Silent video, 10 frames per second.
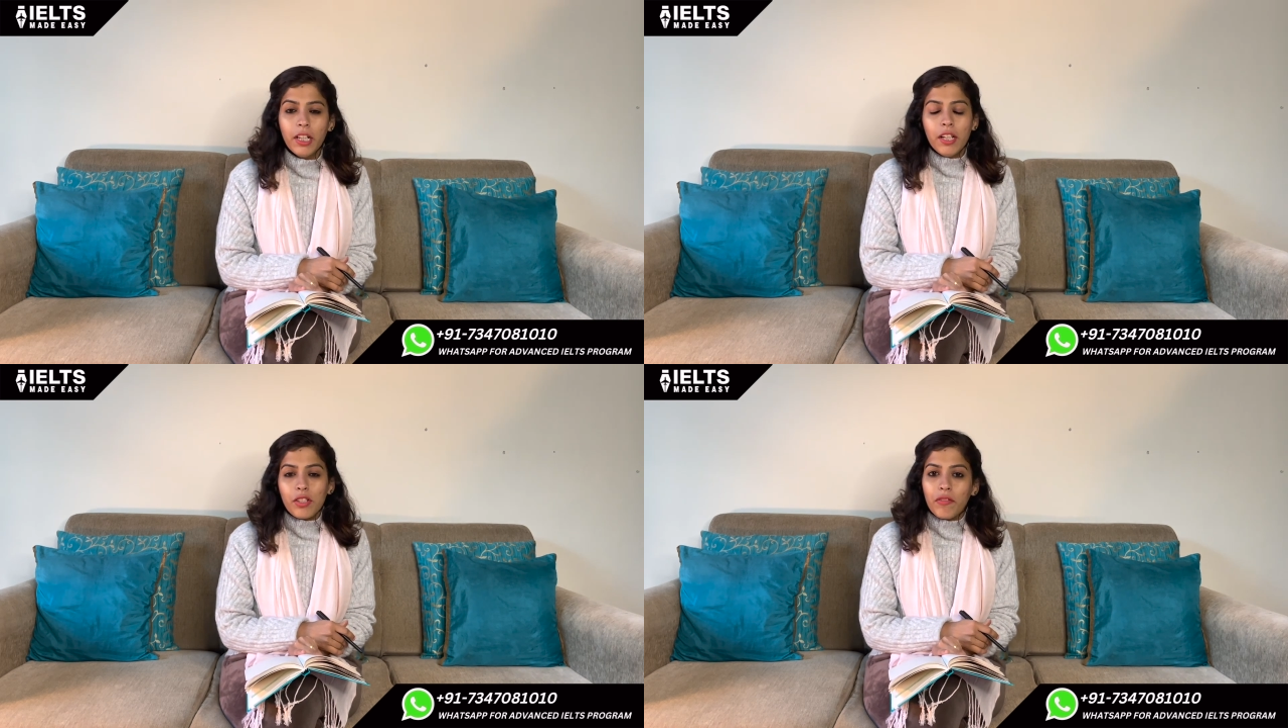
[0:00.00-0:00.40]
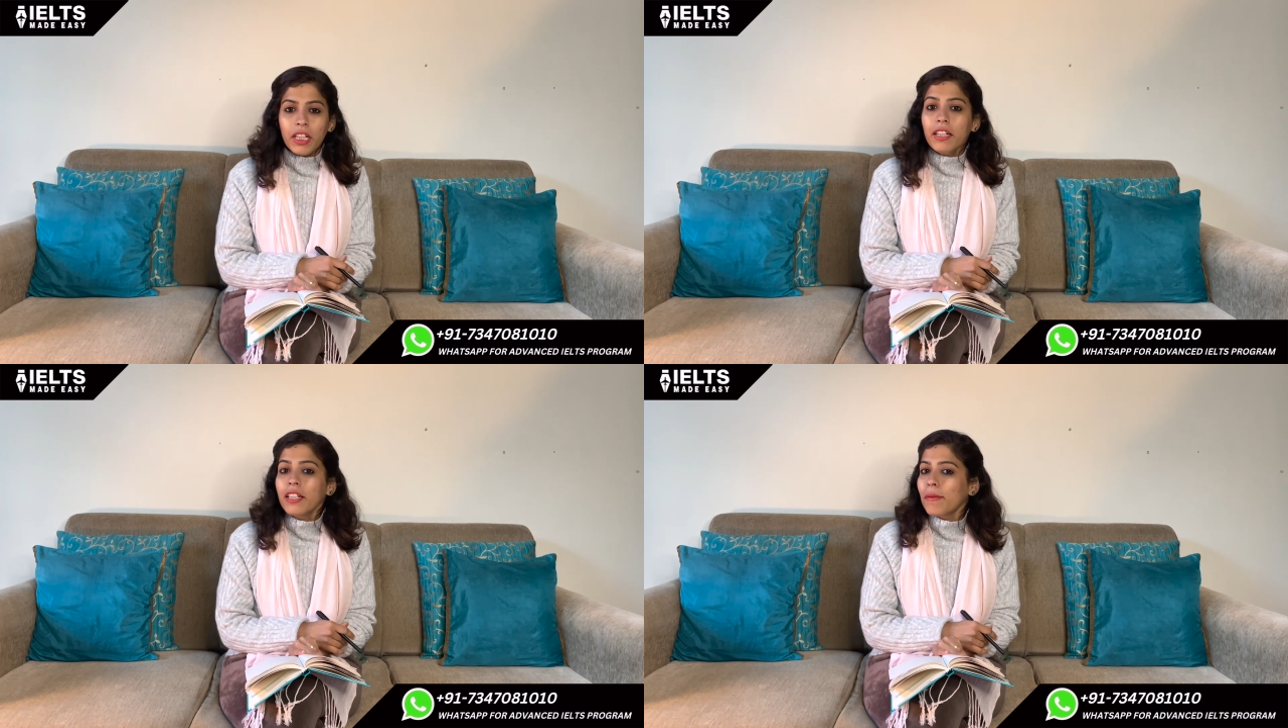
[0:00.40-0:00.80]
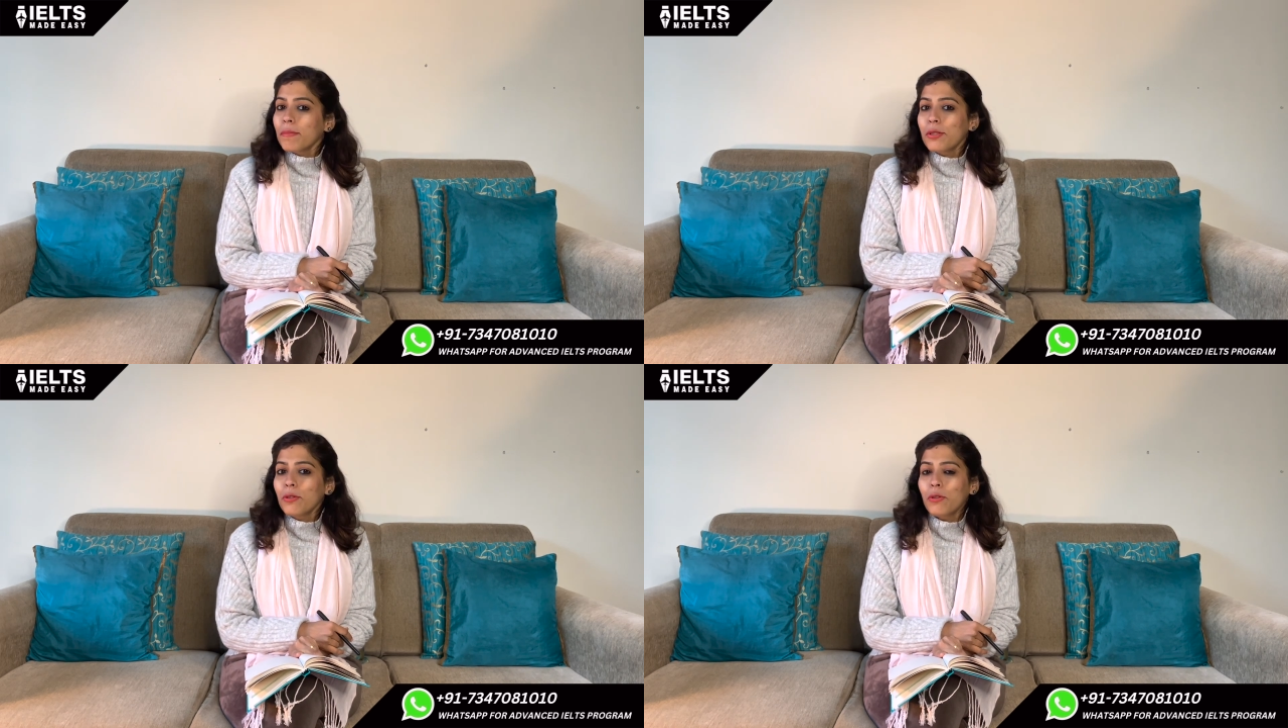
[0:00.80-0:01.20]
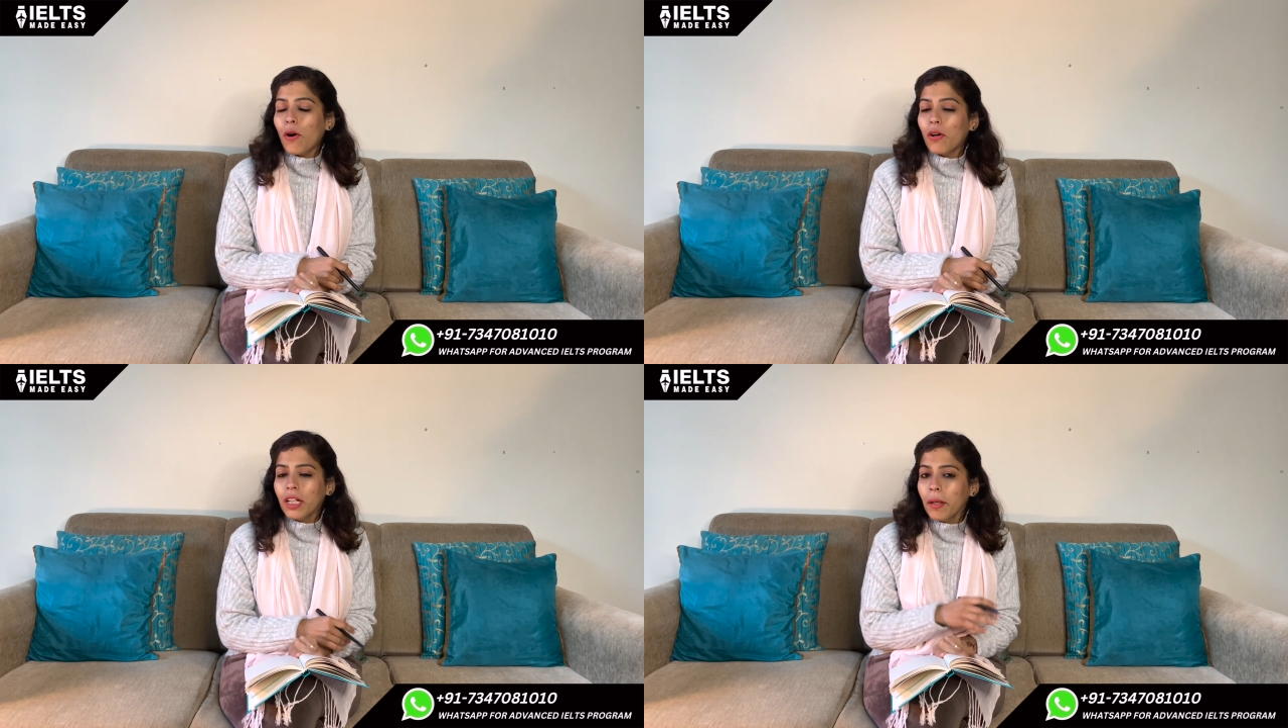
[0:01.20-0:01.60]
So when it comes to
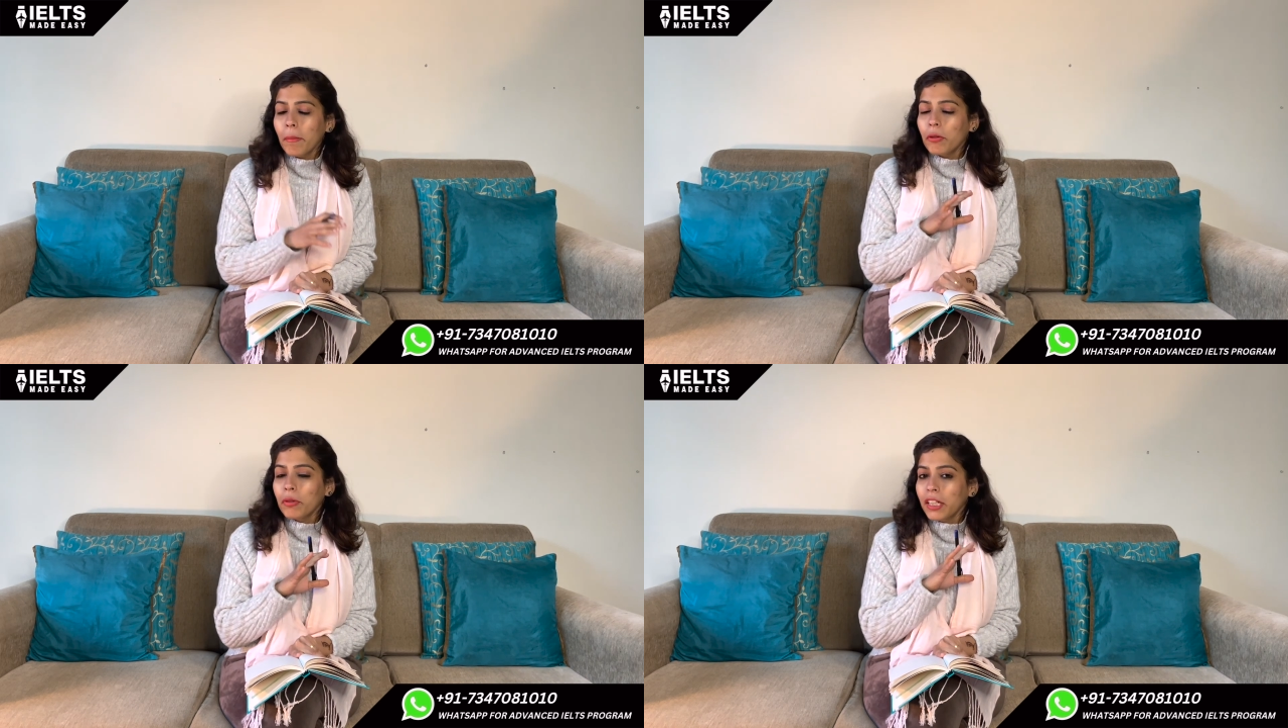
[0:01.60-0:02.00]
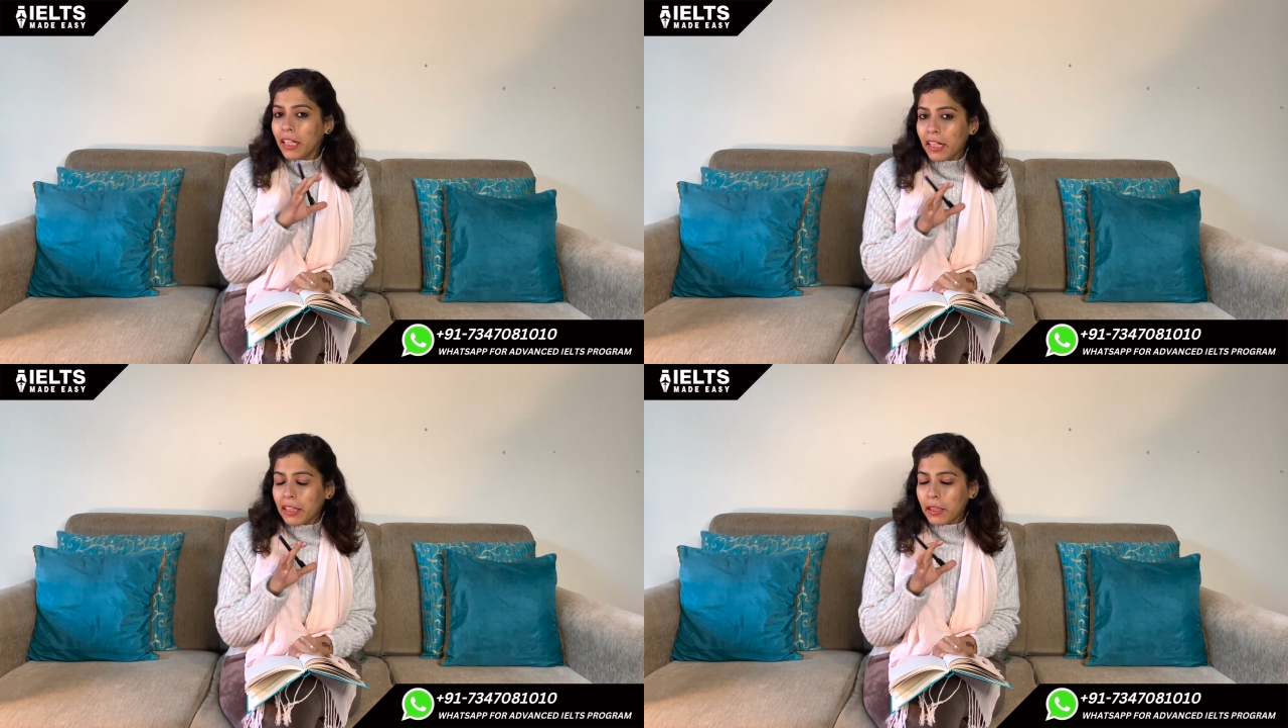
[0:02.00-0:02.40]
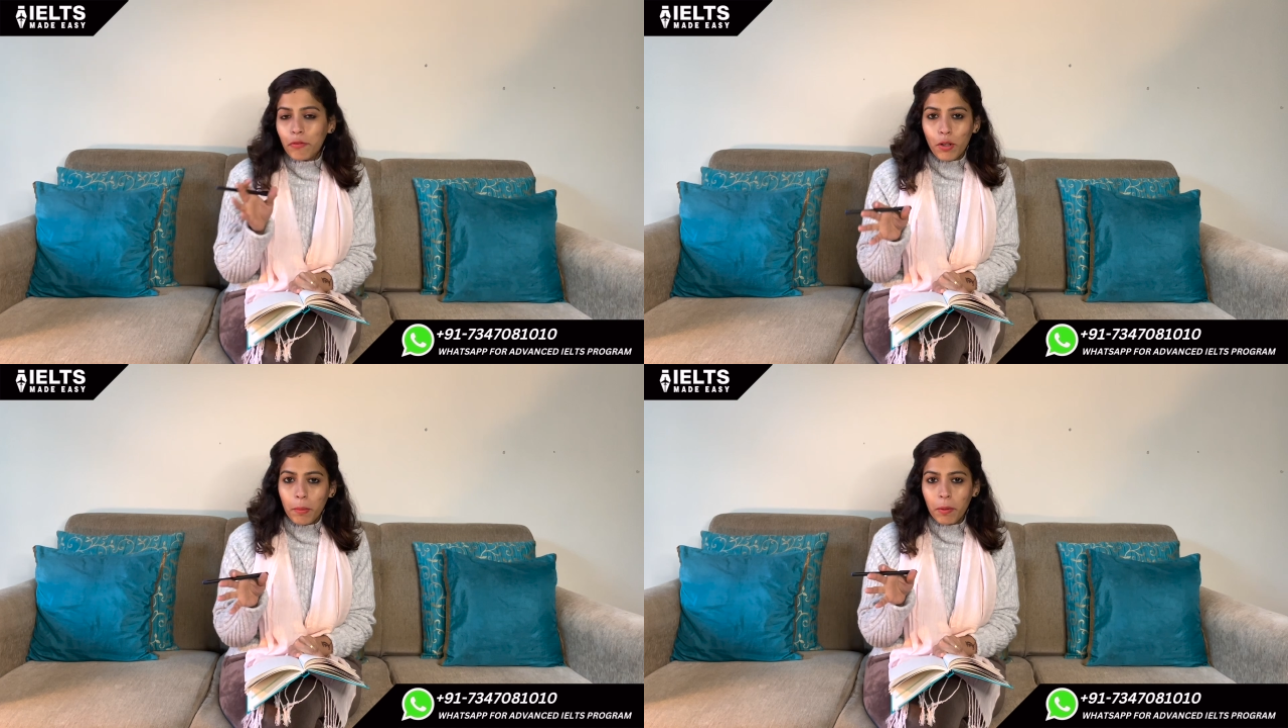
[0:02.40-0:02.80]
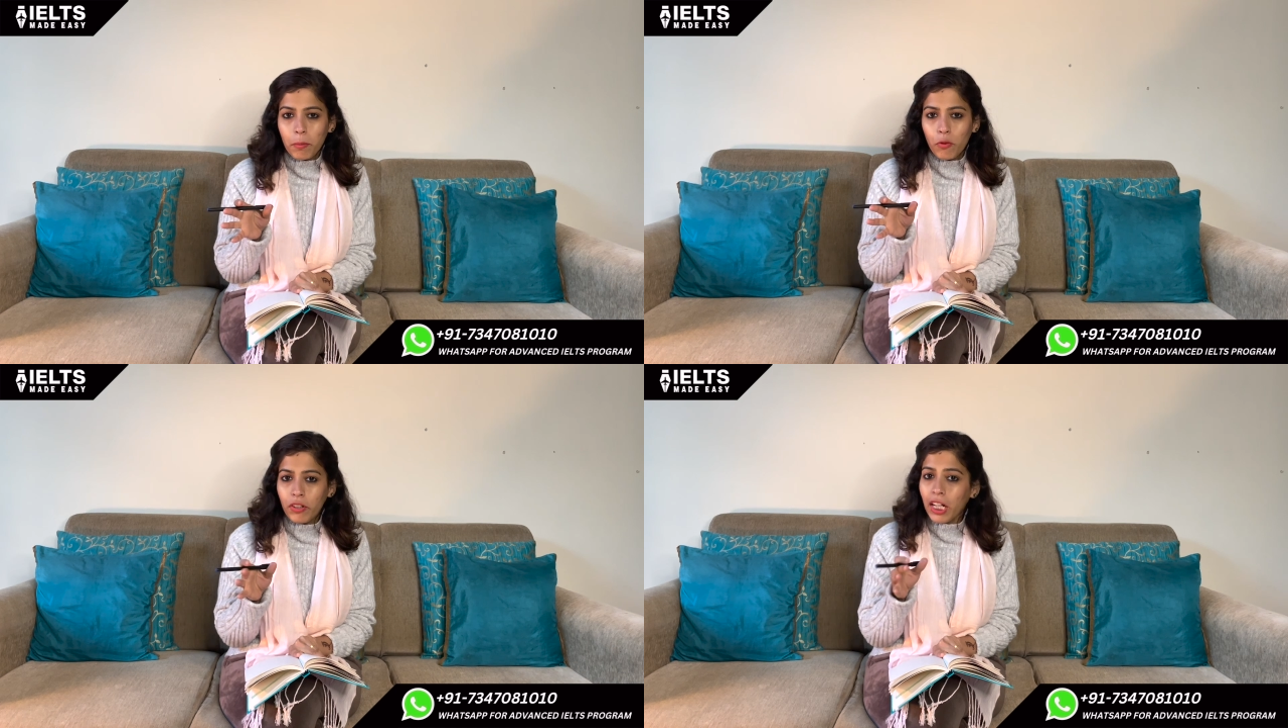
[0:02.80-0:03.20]
talking about the character from a movie,